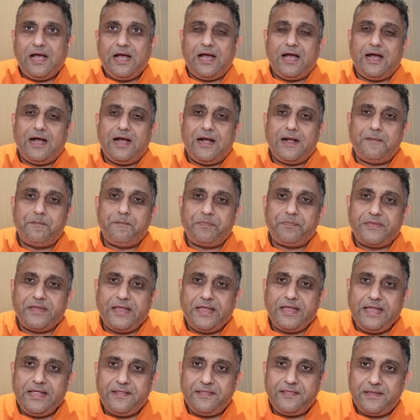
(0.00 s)

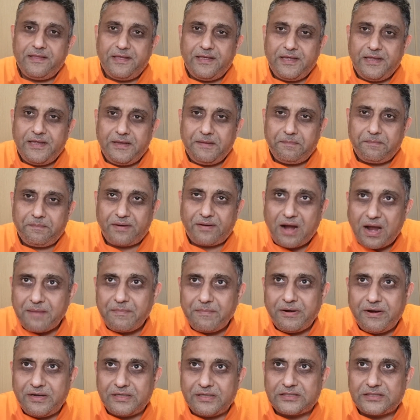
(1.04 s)
In the
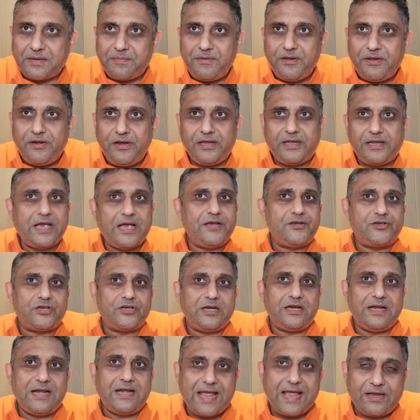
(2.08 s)
prime areas,
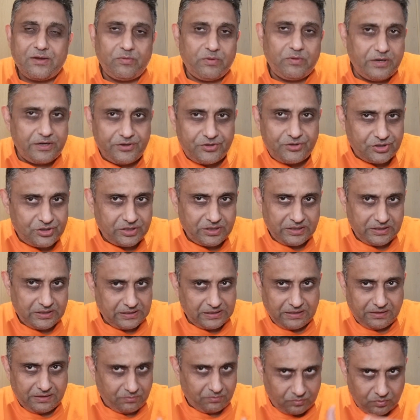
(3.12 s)
communication and language,
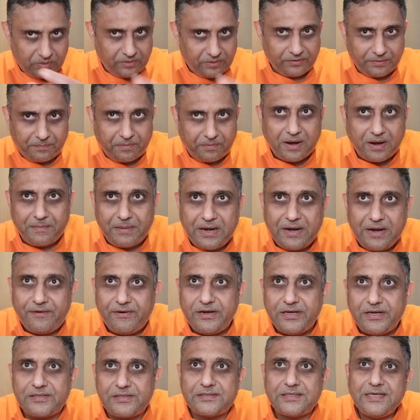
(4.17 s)
one of the prime
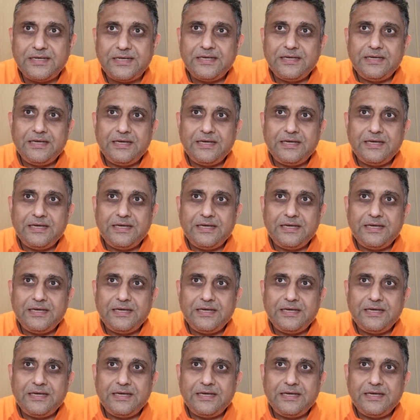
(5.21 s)
areas,